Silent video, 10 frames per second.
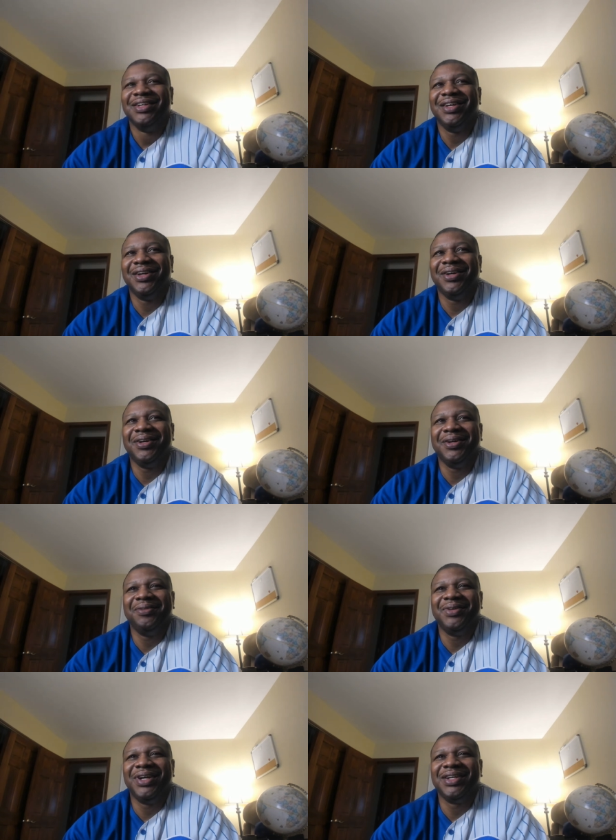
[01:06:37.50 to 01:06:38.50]

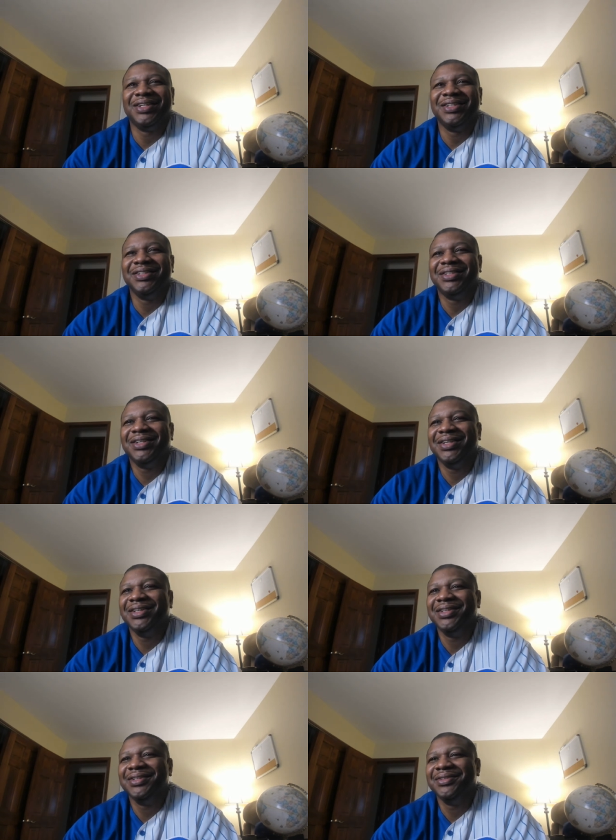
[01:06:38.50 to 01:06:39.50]
Oh my goodness.
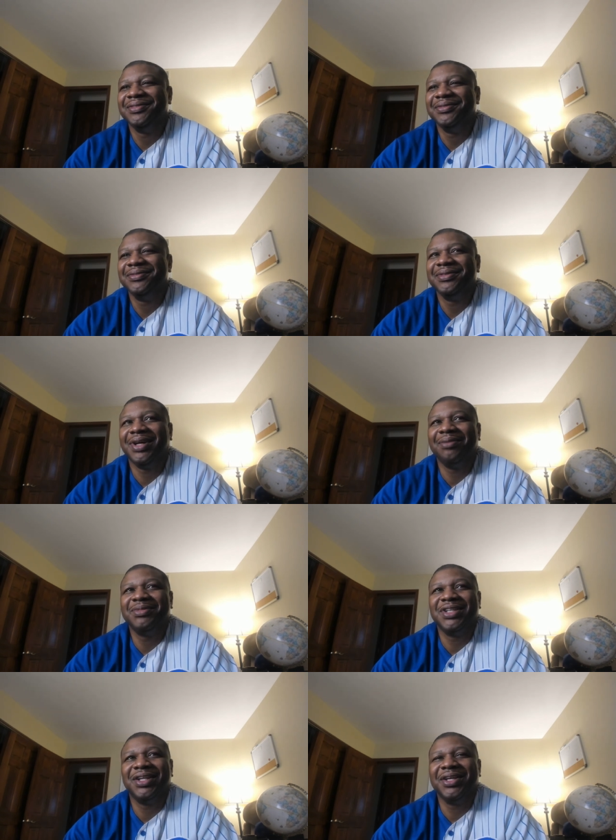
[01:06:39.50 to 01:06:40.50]
I'm
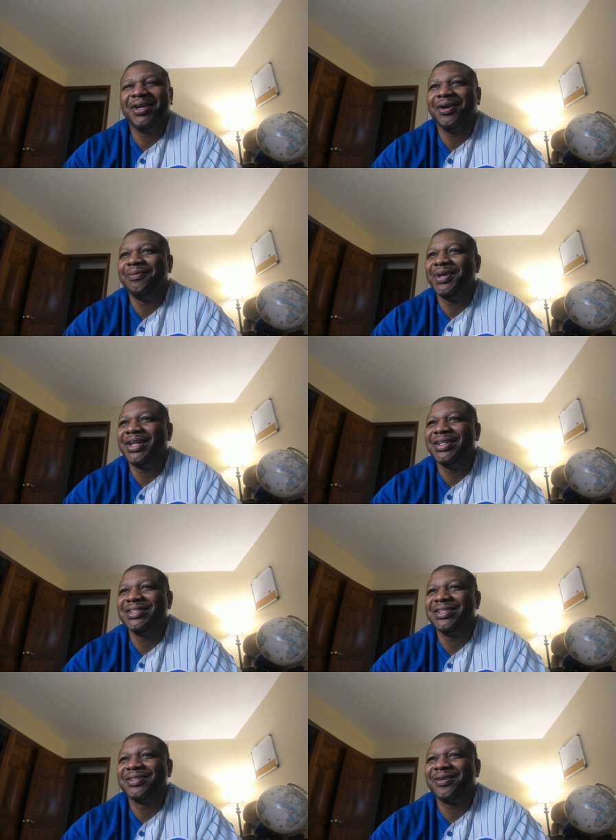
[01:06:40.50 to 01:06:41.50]
telling y'all, man,
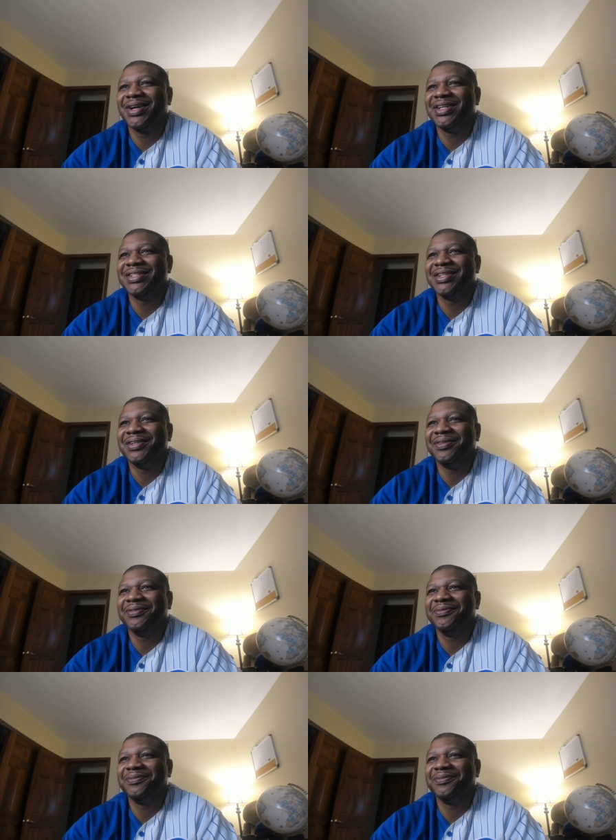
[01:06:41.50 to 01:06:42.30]
this is crazy.